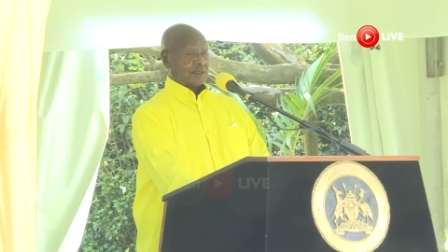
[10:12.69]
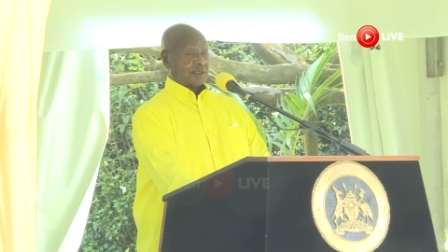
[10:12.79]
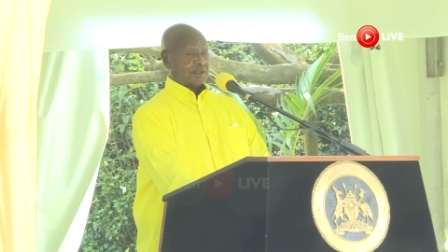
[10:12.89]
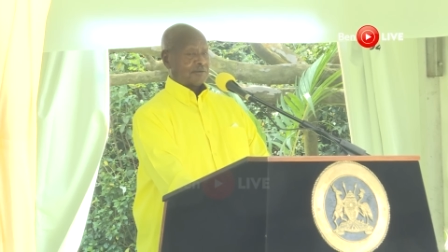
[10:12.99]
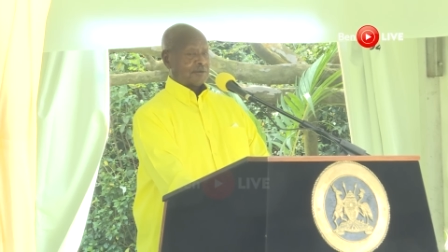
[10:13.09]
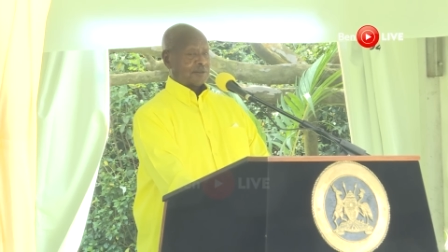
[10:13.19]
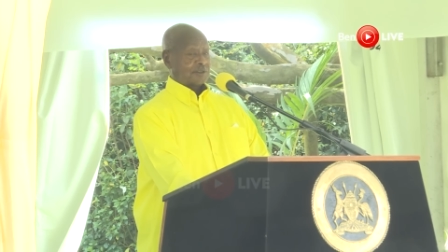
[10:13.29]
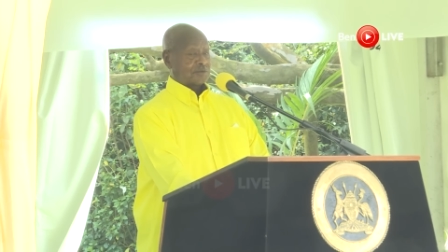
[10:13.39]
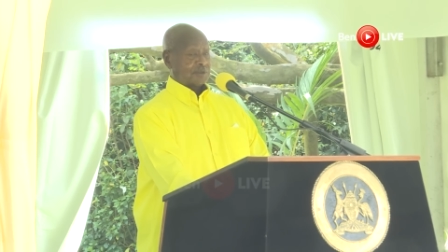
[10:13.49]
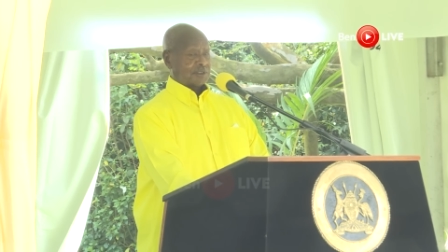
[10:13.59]
And the
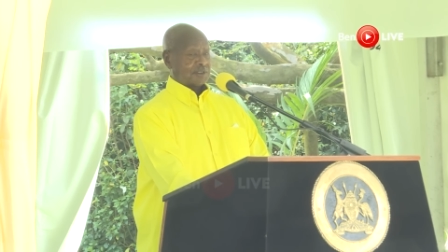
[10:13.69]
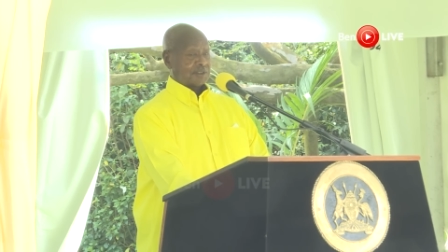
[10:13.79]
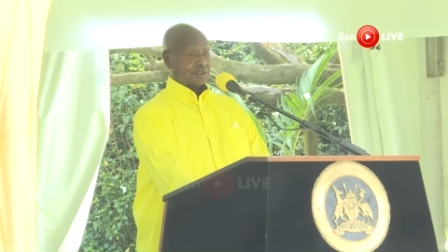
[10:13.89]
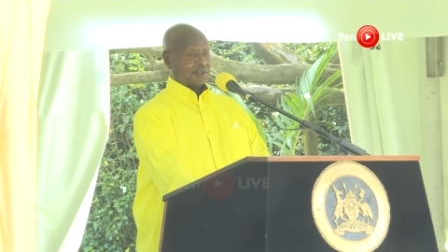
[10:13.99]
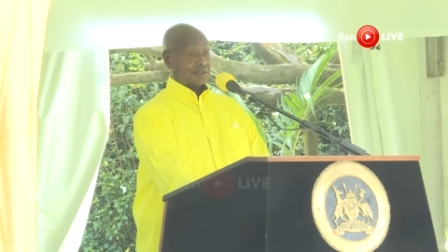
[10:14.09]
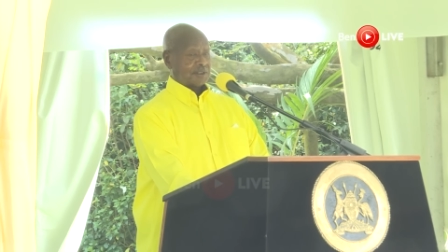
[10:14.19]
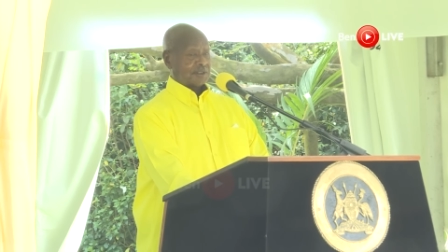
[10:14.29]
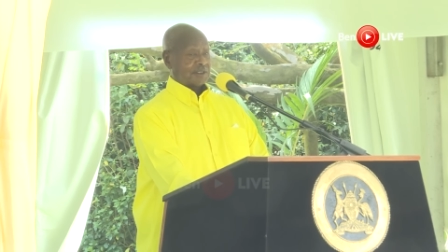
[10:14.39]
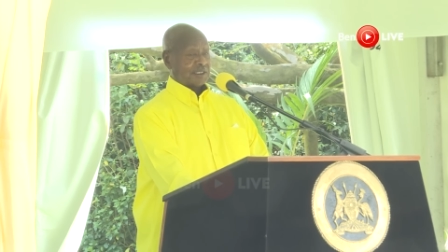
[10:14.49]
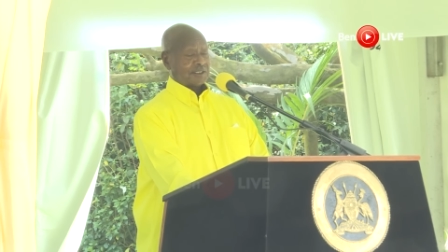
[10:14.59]
moment we
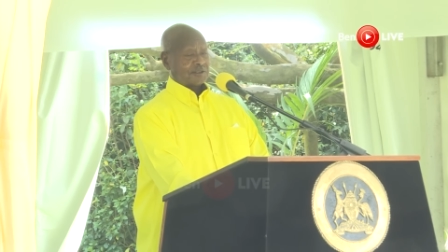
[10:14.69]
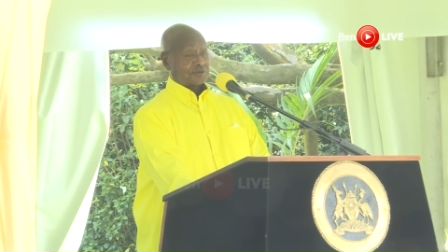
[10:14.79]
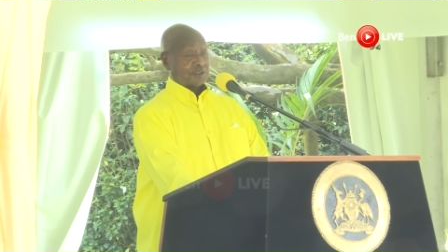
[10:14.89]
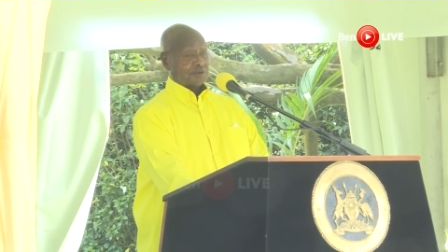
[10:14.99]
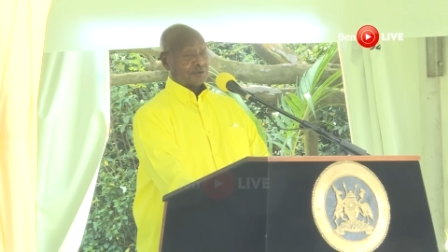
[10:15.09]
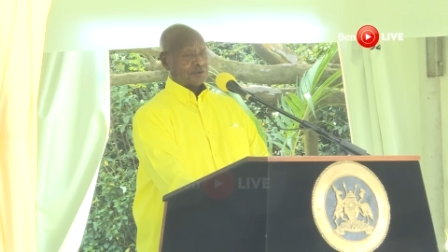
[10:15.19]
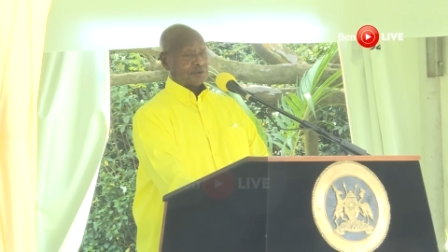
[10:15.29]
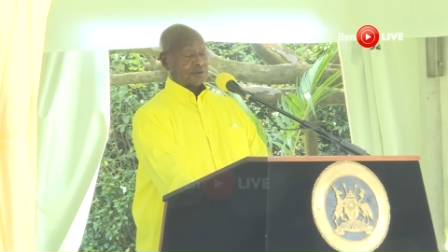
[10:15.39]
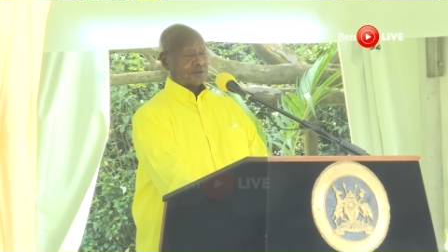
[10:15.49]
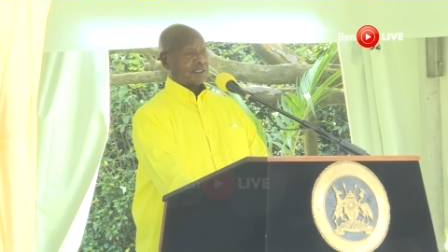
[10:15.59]
identify you,
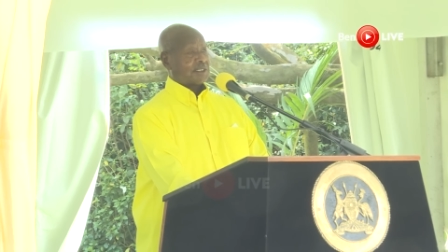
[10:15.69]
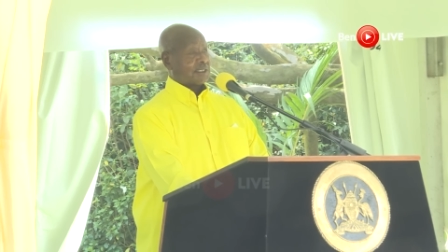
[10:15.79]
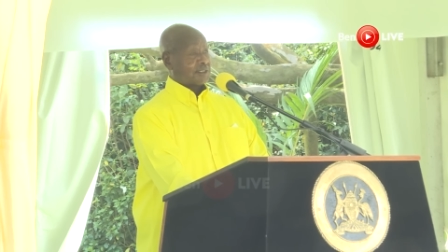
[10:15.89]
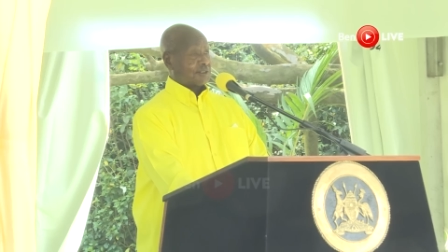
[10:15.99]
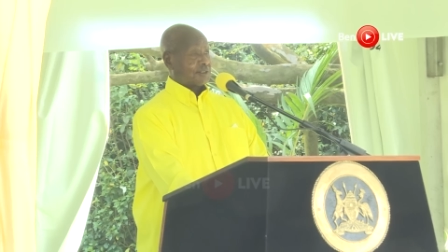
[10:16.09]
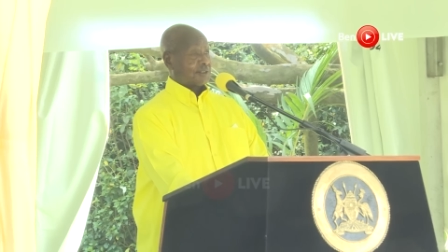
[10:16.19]
you are dead.